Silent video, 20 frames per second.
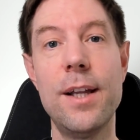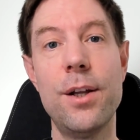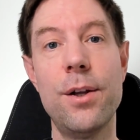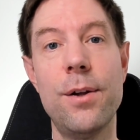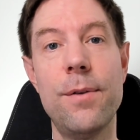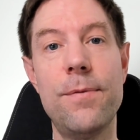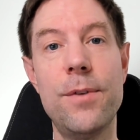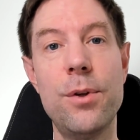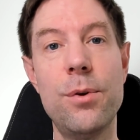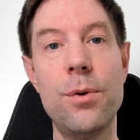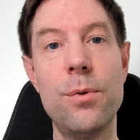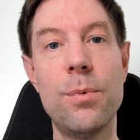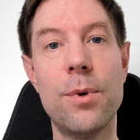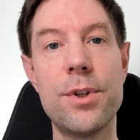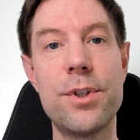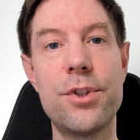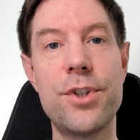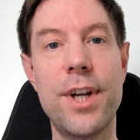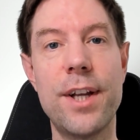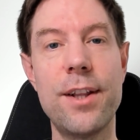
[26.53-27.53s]
of you who
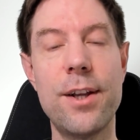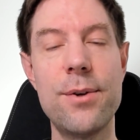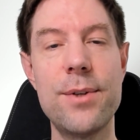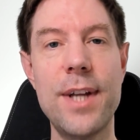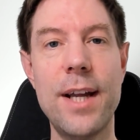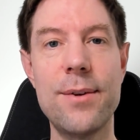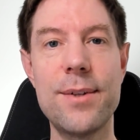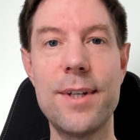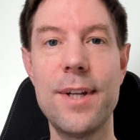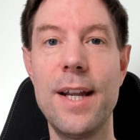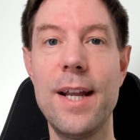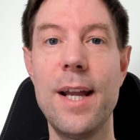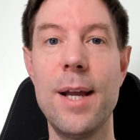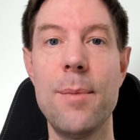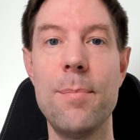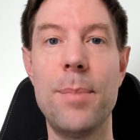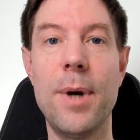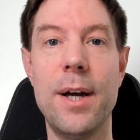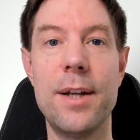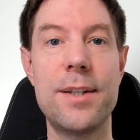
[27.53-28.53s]
want to check those out.
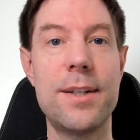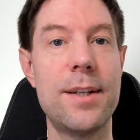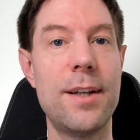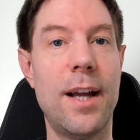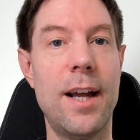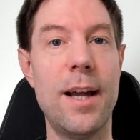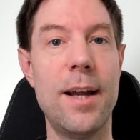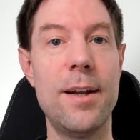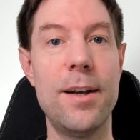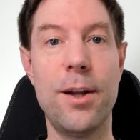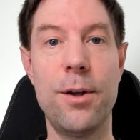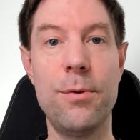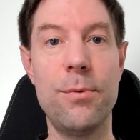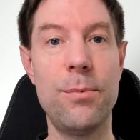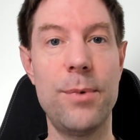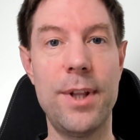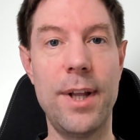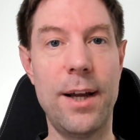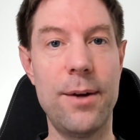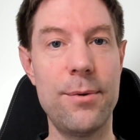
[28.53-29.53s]
But uh, no,
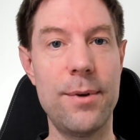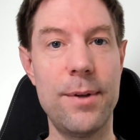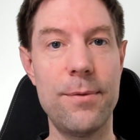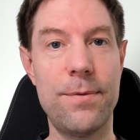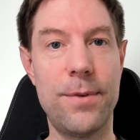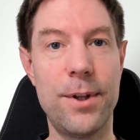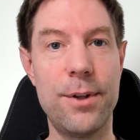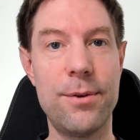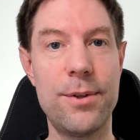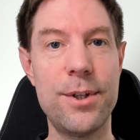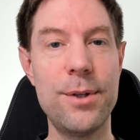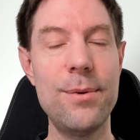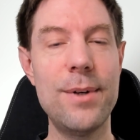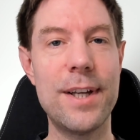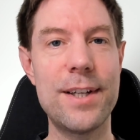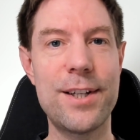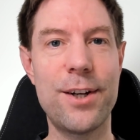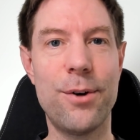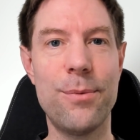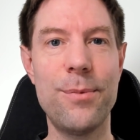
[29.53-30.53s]
without further ado,
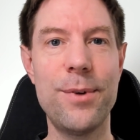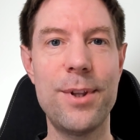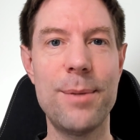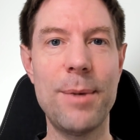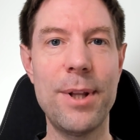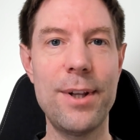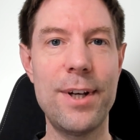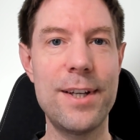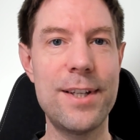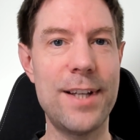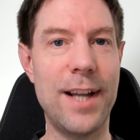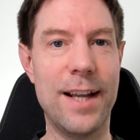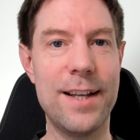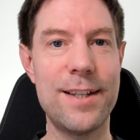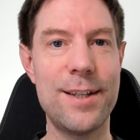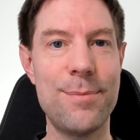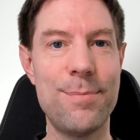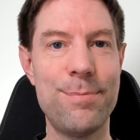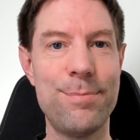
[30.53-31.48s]
let's go on with the monthly stats.